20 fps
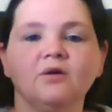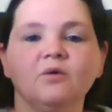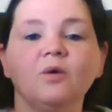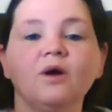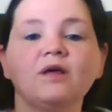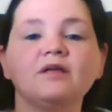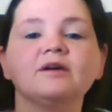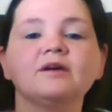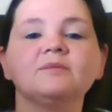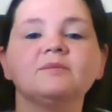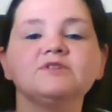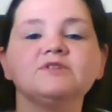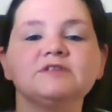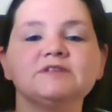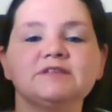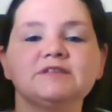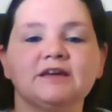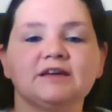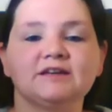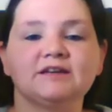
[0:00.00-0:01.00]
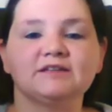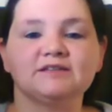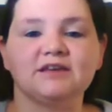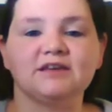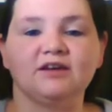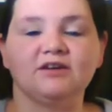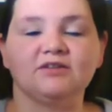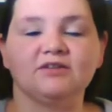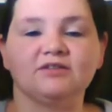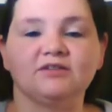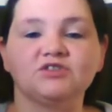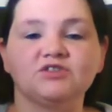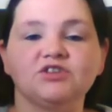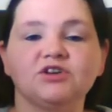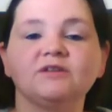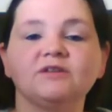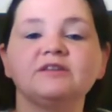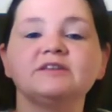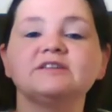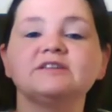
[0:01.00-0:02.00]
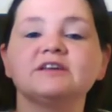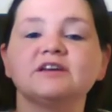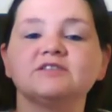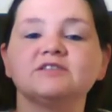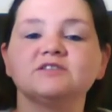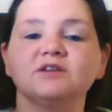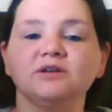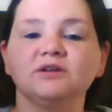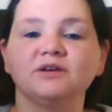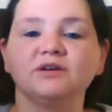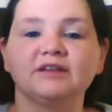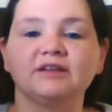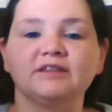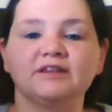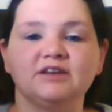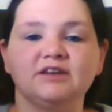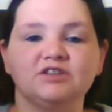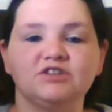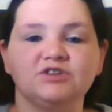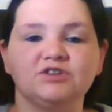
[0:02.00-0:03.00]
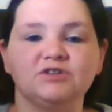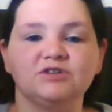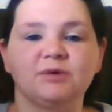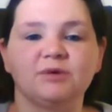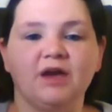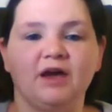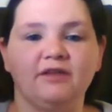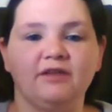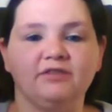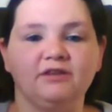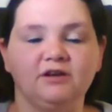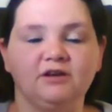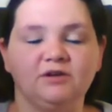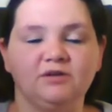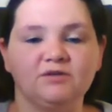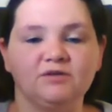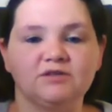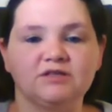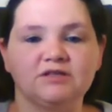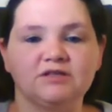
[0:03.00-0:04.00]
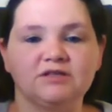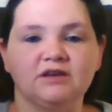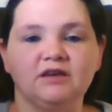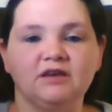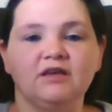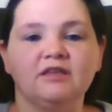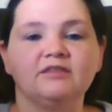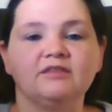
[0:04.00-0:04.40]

Welcome to Second Tech, the show that takes a look at the issues behind the news.